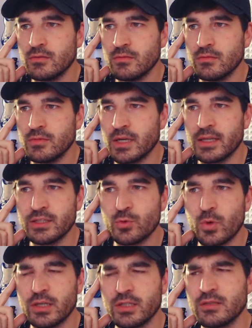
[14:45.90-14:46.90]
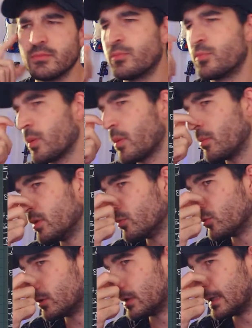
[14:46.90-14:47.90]
Yeah, this one is probably
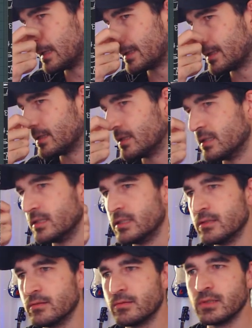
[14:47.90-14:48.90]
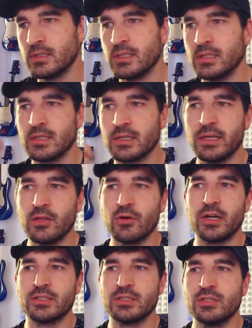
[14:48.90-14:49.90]
more like the
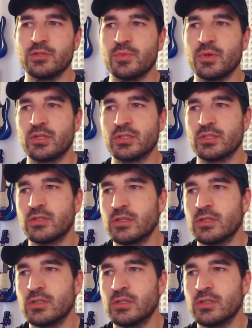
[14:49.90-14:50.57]
kilohertz disperser.